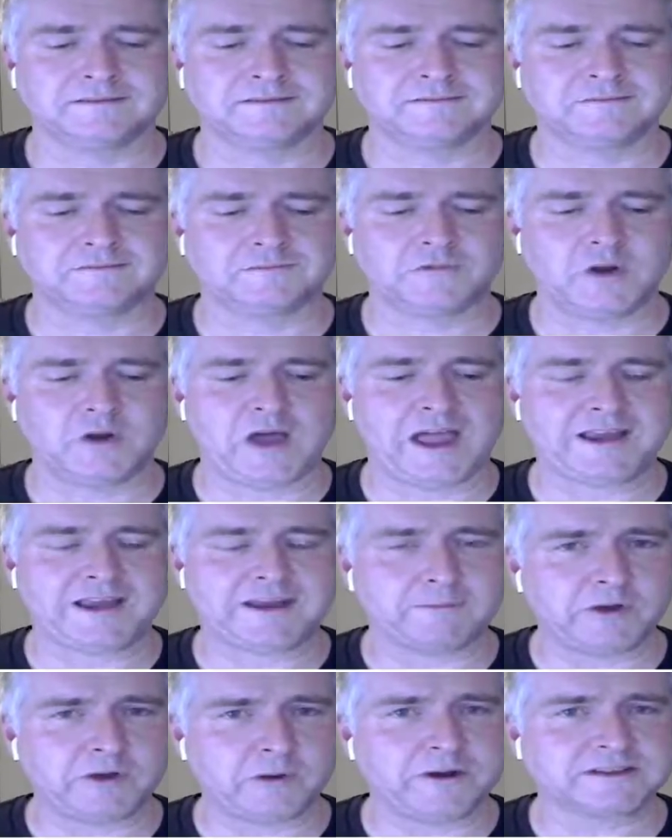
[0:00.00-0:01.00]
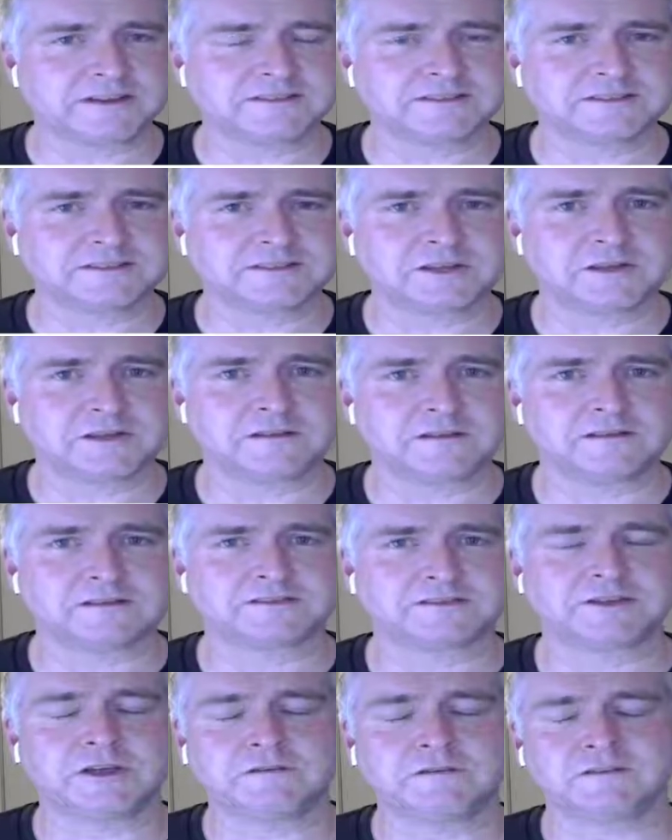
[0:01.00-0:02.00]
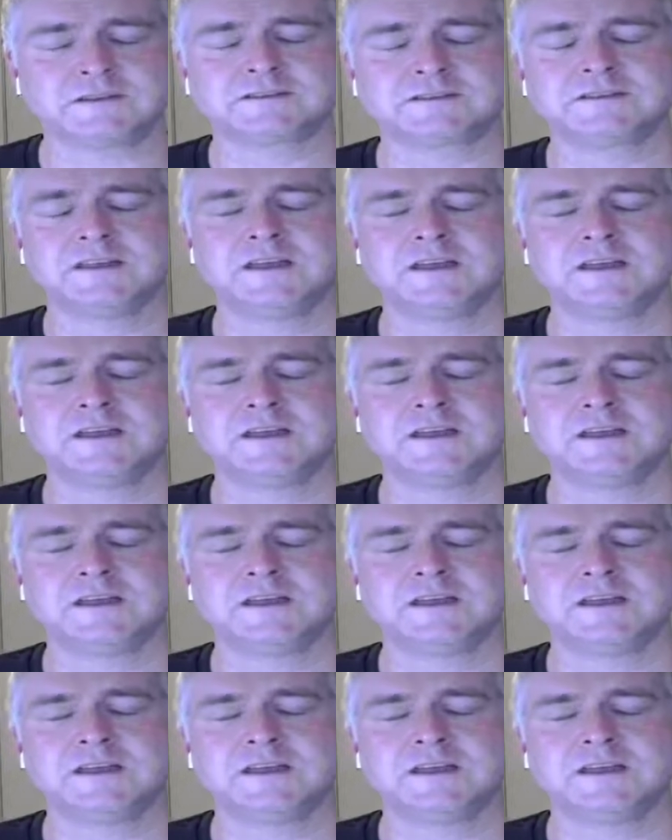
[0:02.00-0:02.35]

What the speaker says: AWS's service.